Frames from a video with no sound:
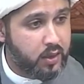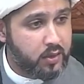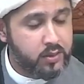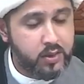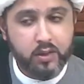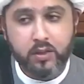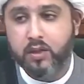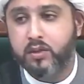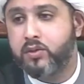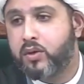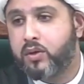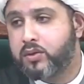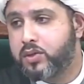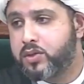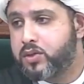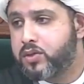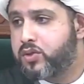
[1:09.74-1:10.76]
Said that no,
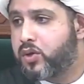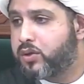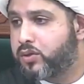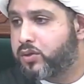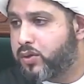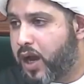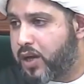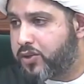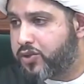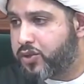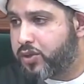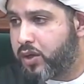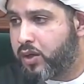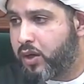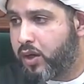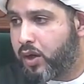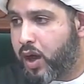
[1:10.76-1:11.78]
this is not
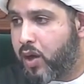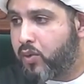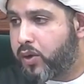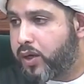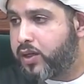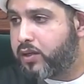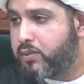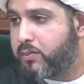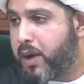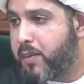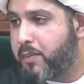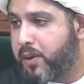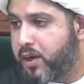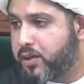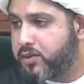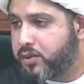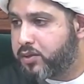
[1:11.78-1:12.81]
rational. How can it
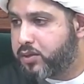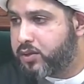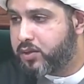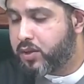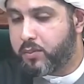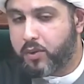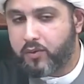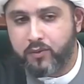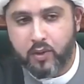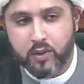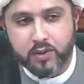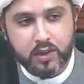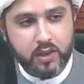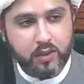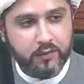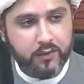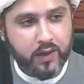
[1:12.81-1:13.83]
bypass the system of cause
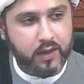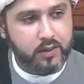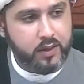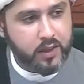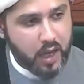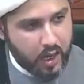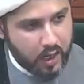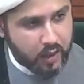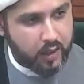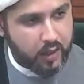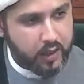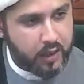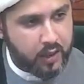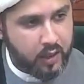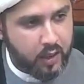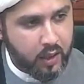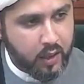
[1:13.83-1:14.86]
and effect? Ya
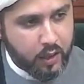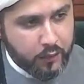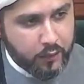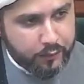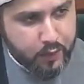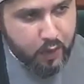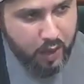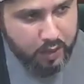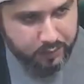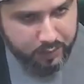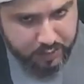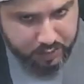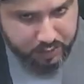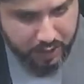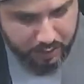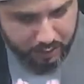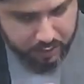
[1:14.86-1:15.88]
akhi, if you
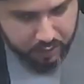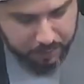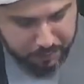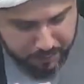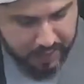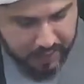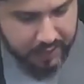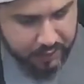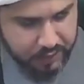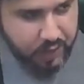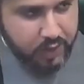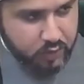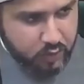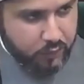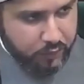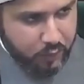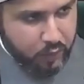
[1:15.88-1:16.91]
understand the
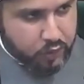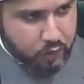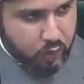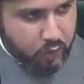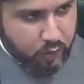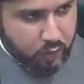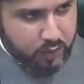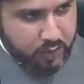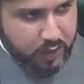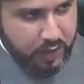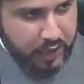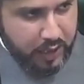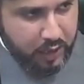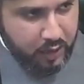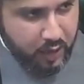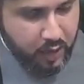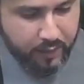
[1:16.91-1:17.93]
basics of
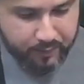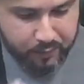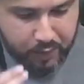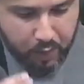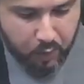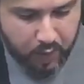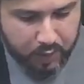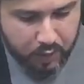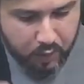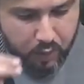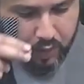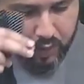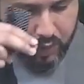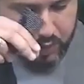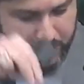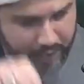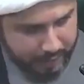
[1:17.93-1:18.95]
Usuluddin, the one who
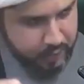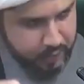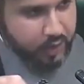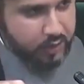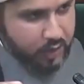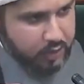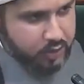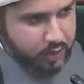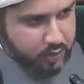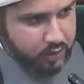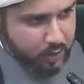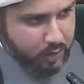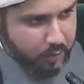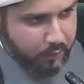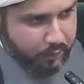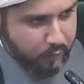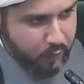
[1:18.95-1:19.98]
created the
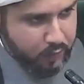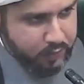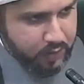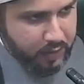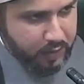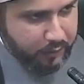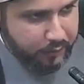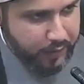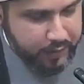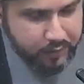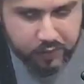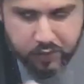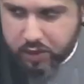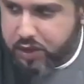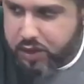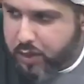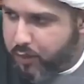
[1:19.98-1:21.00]
system of cause and effect is
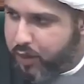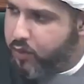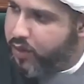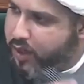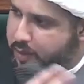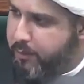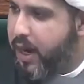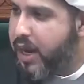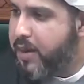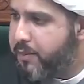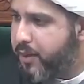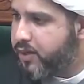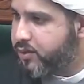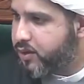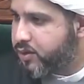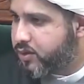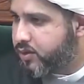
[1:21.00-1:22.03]
the same one who can
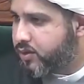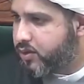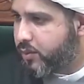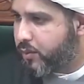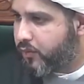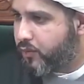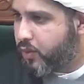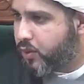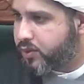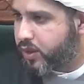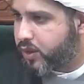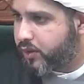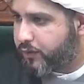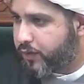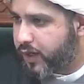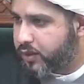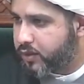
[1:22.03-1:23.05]
bypass the system of cause and
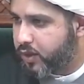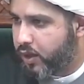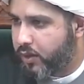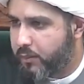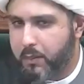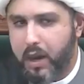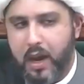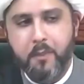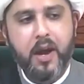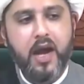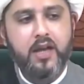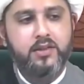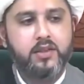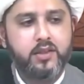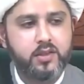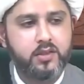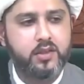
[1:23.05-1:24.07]
effect.
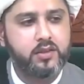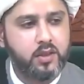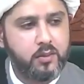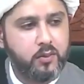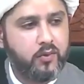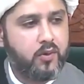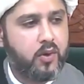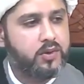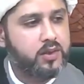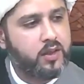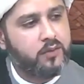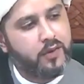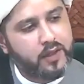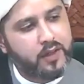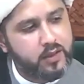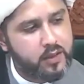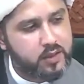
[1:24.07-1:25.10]
Bypassing the system of cause and
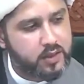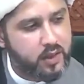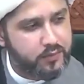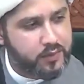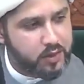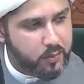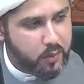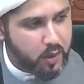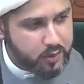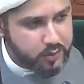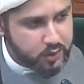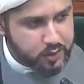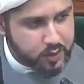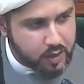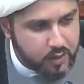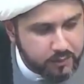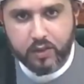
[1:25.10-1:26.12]
effect in itself is a
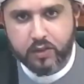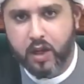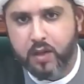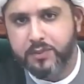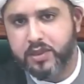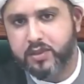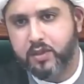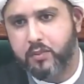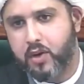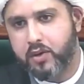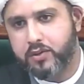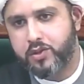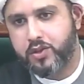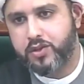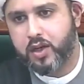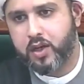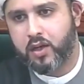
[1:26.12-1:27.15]
mu'jiza, termed as a
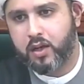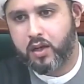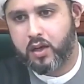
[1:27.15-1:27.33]
mu'jiza.